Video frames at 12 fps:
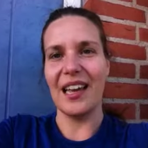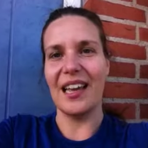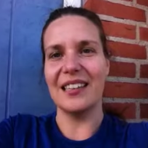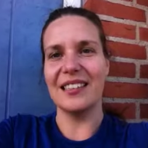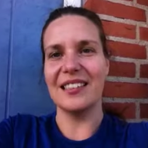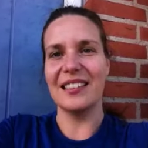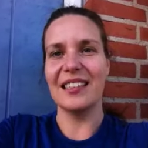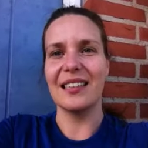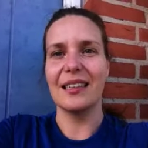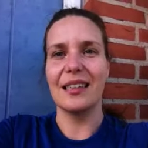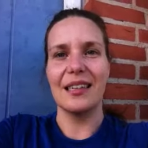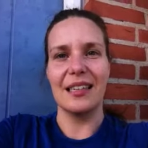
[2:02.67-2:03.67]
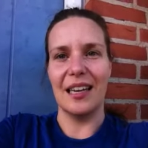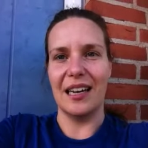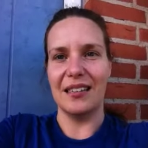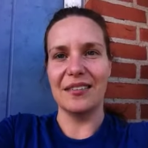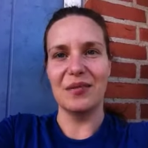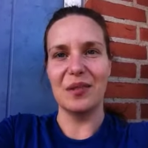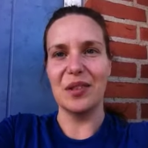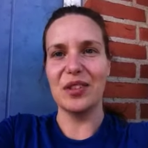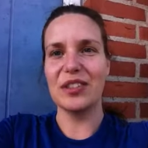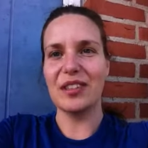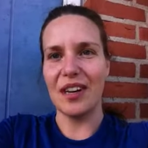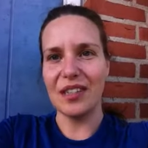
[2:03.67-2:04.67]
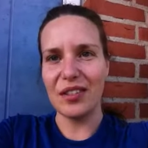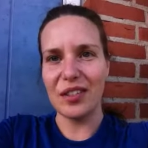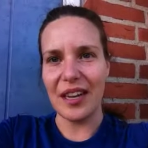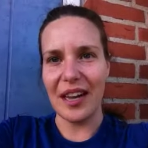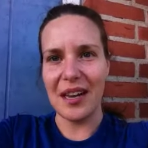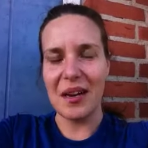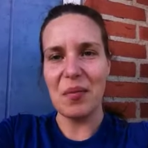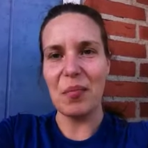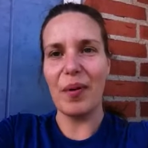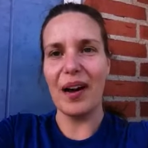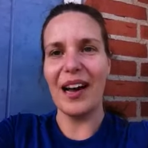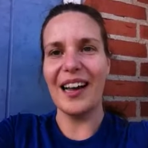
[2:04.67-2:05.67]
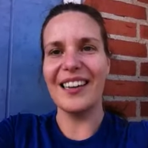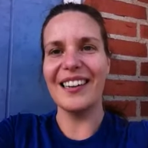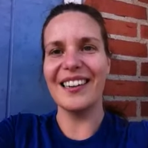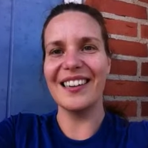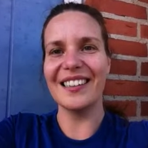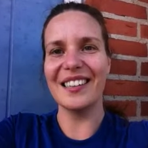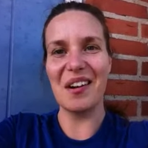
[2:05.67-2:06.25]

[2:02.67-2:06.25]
And yeah, we'll start today by uh,